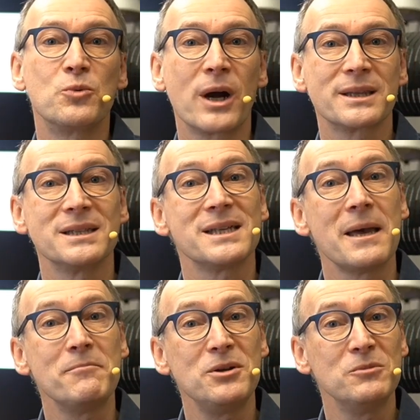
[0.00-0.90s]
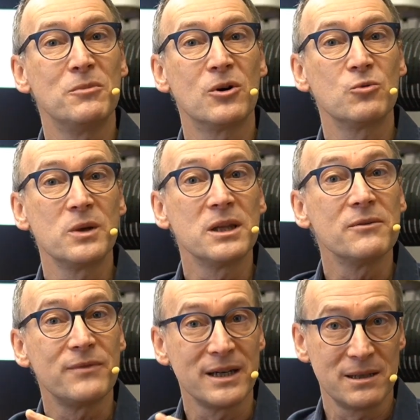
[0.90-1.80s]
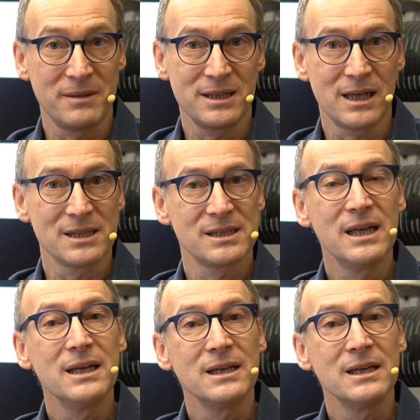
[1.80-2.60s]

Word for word: practice a bit more with the fundamentals.